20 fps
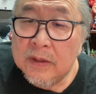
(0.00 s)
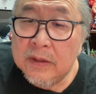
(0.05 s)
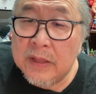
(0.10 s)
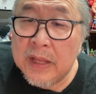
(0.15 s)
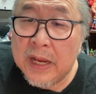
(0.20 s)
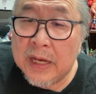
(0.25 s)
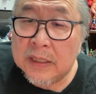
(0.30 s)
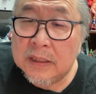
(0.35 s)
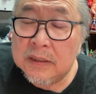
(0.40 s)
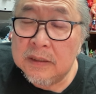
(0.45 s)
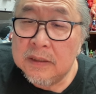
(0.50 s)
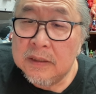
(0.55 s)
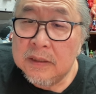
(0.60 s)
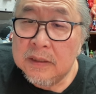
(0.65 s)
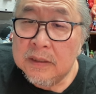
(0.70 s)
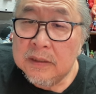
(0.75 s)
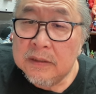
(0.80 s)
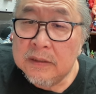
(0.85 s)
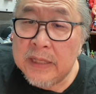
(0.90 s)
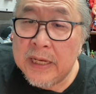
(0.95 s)
that
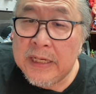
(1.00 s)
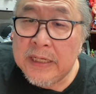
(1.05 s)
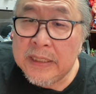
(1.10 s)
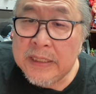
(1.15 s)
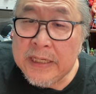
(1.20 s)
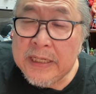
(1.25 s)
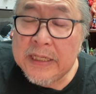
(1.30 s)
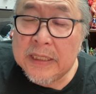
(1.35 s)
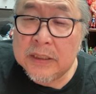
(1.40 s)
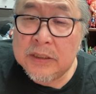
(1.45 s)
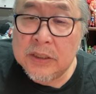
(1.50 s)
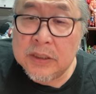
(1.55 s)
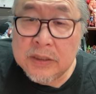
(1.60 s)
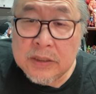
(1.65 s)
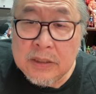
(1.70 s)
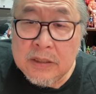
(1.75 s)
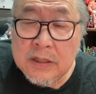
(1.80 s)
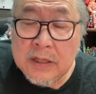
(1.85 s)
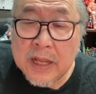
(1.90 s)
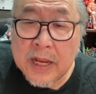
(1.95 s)
they needed to
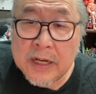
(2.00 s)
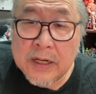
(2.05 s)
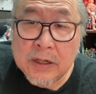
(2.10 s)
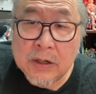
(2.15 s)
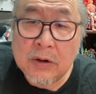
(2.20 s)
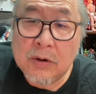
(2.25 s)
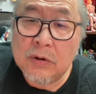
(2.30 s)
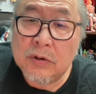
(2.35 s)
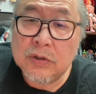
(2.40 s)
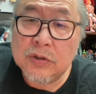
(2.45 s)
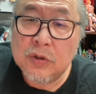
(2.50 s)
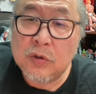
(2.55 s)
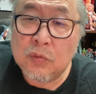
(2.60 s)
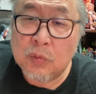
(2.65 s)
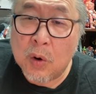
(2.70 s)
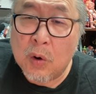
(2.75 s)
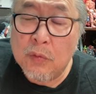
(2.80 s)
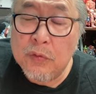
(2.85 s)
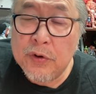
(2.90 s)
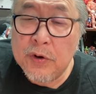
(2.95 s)
do that in order to
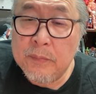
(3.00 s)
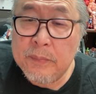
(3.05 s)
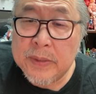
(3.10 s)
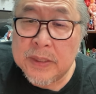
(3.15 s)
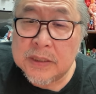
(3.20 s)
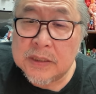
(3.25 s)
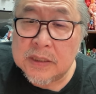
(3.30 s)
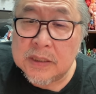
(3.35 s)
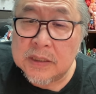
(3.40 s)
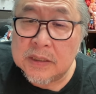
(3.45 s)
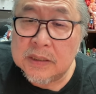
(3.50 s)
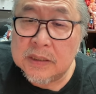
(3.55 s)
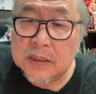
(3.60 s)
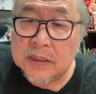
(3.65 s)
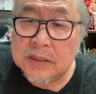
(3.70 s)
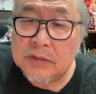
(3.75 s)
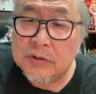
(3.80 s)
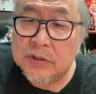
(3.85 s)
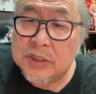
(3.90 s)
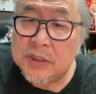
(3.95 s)
grow their business
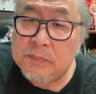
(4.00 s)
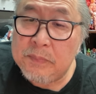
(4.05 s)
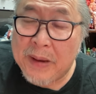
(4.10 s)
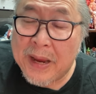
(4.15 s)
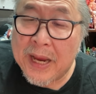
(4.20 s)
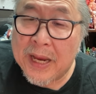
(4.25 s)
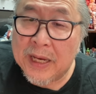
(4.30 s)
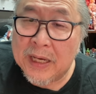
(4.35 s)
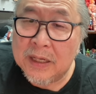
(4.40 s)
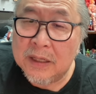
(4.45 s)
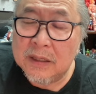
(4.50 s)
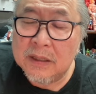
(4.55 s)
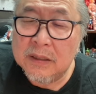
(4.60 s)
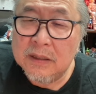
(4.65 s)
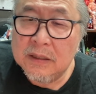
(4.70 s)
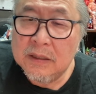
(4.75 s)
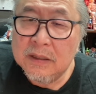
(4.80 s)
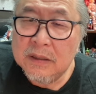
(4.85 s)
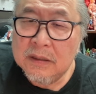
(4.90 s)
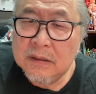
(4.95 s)
and to expand,
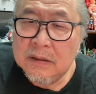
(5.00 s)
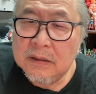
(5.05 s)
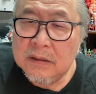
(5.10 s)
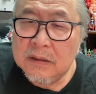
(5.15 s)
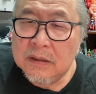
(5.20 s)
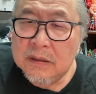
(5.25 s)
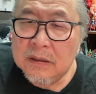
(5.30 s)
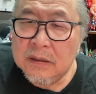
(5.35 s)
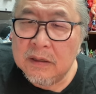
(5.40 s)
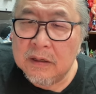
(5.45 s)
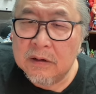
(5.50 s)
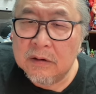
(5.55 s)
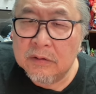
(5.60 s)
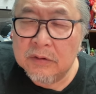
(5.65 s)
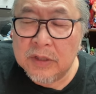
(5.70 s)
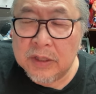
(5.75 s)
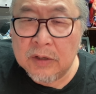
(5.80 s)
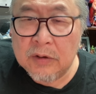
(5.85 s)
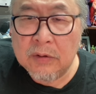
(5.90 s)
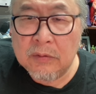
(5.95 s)
you know,
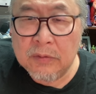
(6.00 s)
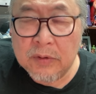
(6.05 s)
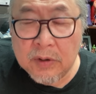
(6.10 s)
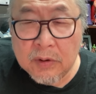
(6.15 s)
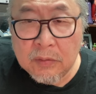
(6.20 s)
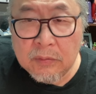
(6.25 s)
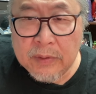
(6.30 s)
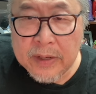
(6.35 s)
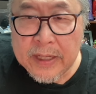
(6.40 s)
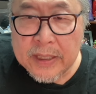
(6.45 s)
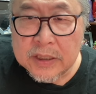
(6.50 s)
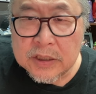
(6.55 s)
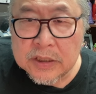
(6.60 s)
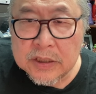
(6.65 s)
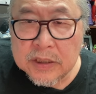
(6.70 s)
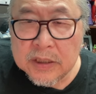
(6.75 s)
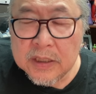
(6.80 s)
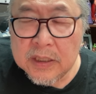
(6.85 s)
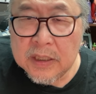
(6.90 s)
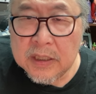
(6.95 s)
their, their
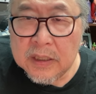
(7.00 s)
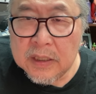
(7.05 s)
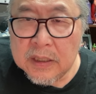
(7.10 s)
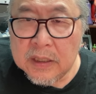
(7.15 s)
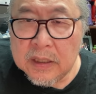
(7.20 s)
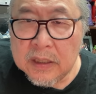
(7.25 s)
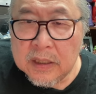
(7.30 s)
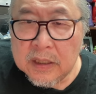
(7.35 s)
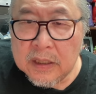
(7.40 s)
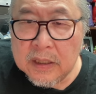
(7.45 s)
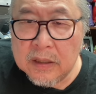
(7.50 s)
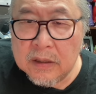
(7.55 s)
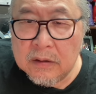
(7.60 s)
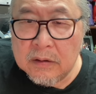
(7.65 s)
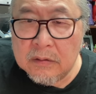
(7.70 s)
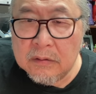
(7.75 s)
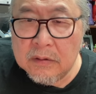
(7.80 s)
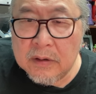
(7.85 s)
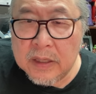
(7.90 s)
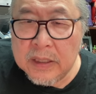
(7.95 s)
reach. You
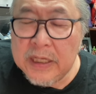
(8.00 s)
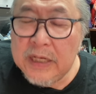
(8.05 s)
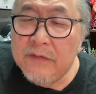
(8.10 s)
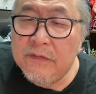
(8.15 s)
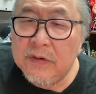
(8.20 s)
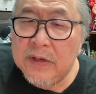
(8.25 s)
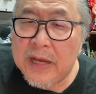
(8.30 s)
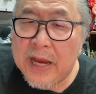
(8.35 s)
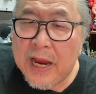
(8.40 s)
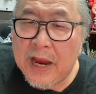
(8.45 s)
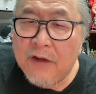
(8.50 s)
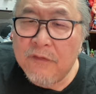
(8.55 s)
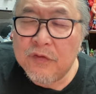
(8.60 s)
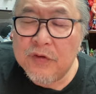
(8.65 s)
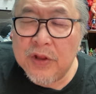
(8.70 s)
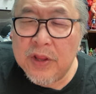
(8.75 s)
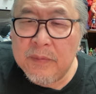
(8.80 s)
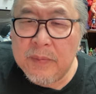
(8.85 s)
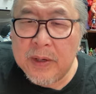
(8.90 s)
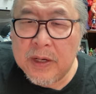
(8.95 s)
know, and even
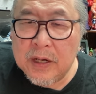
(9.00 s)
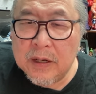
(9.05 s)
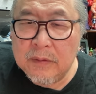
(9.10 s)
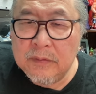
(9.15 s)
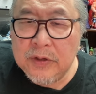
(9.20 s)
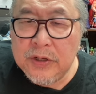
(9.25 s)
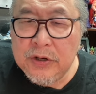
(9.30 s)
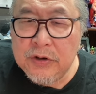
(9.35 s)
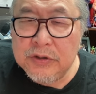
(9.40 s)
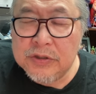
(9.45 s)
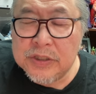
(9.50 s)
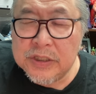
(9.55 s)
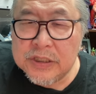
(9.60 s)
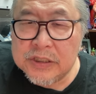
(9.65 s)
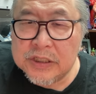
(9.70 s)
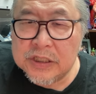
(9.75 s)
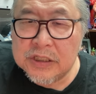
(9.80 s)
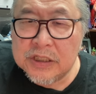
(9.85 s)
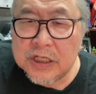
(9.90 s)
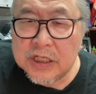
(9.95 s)
after they become hugely
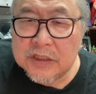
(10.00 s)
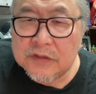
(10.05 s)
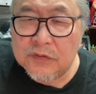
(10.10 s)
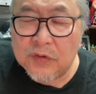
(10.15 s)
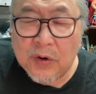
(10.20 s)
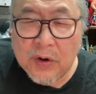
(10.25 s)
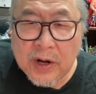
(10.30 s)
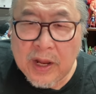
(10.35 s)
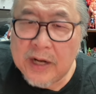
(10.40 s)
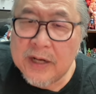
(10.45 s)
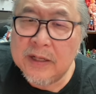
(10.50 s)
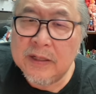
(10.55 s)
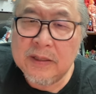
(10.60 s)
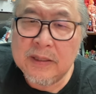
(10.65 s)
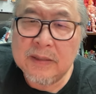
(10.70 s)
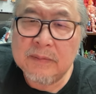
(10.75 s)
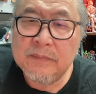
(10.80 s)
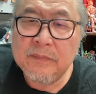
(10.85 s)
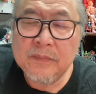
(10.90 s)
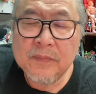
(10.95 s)
successful, a lot of
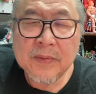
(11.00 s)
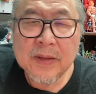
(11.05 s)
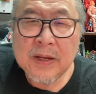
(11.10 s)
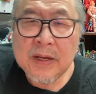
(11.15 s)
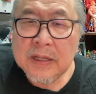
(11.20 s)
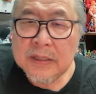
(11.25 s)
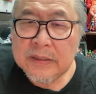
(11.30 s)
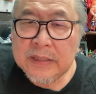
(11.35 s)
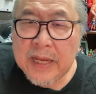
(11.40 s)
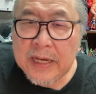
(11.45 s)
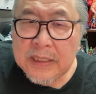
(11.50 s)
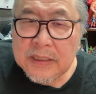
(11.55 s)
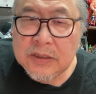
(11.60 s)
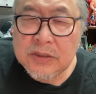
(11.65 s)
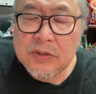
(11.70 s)
them they